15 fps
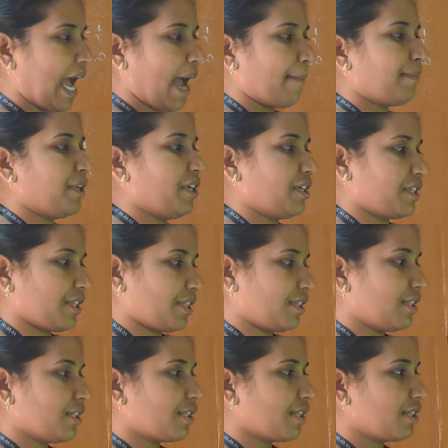apparatus.
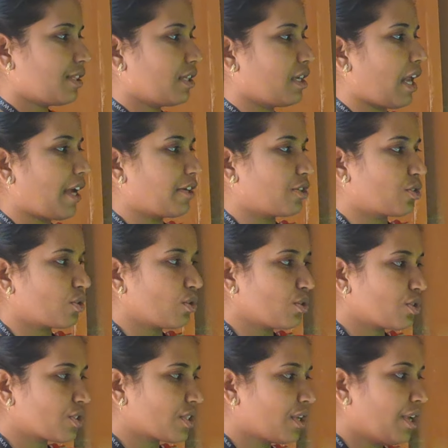This is the light
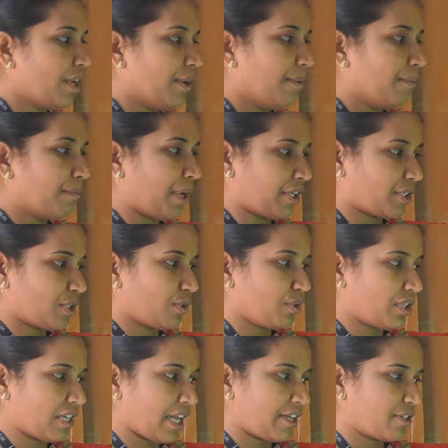source,
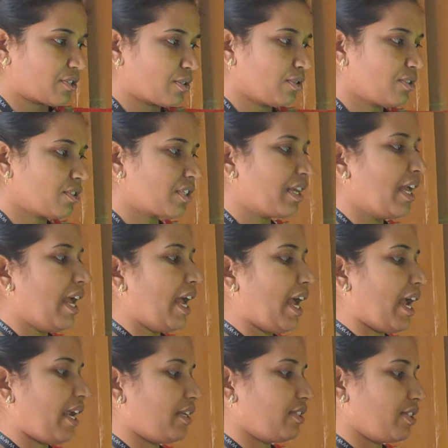mercury light source,
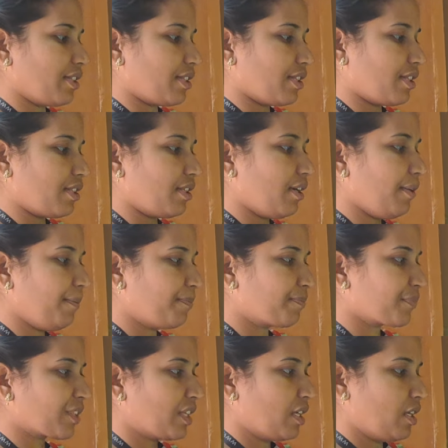and this is the
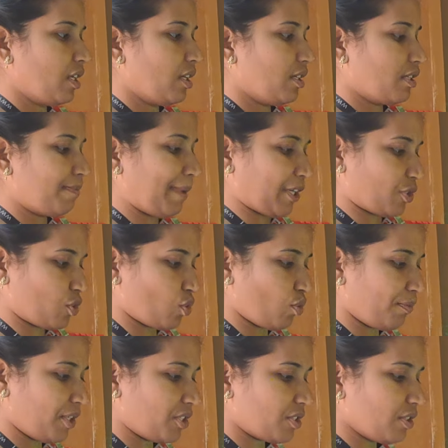
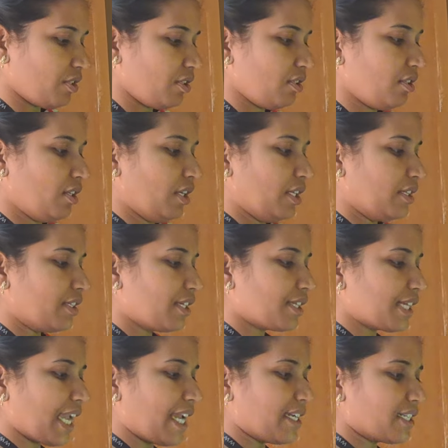spectrometer.
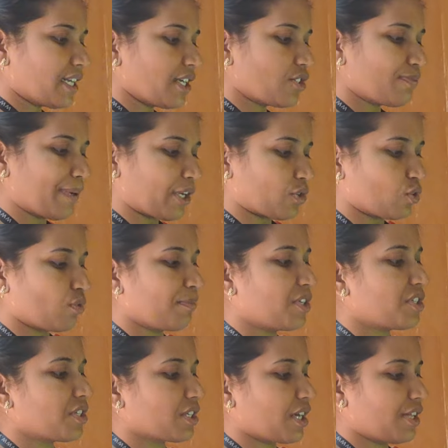This entire
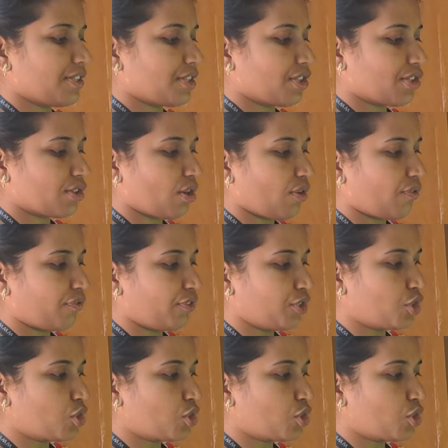spectrometer consists of